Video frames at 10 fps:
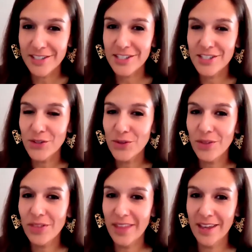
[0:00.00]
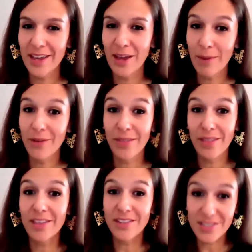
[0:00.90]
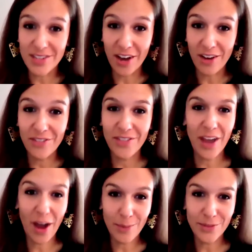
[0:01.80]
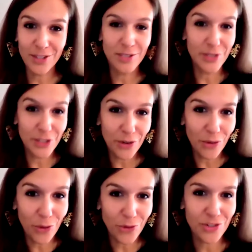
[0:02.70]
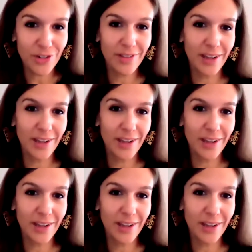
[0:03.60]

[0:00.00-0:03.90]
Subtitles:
still thinking about the stuff, the objects, material culture.